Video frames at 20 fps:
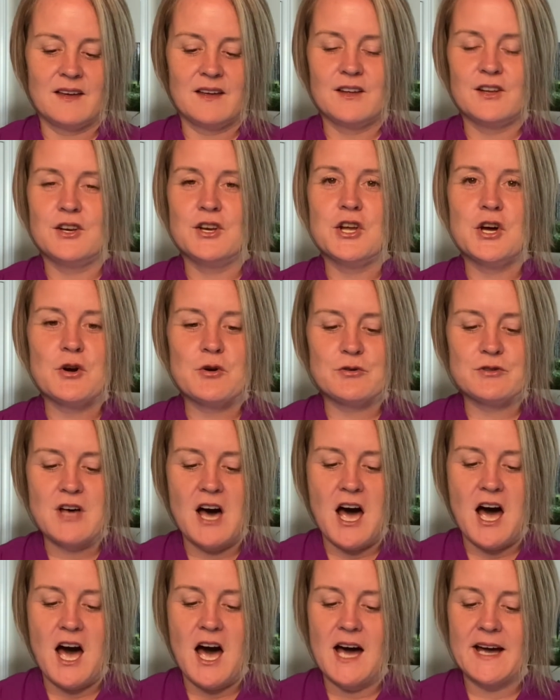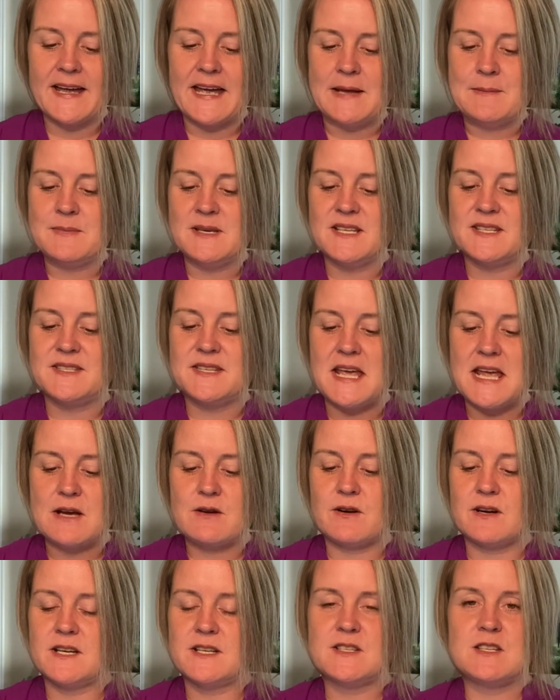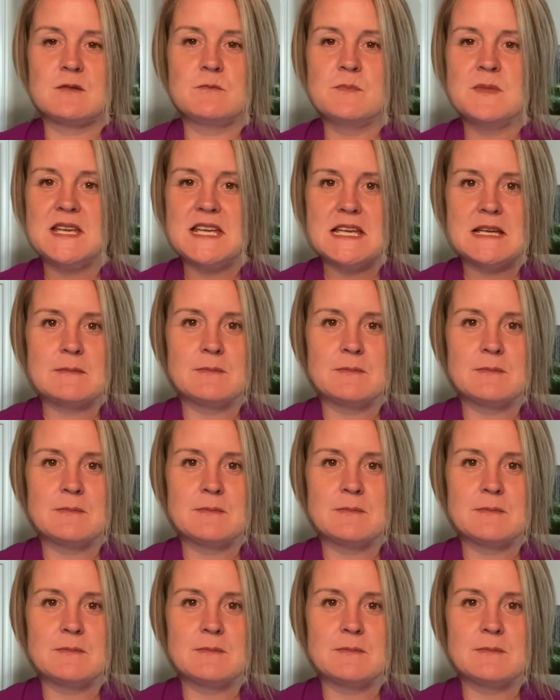No law can be sacred to me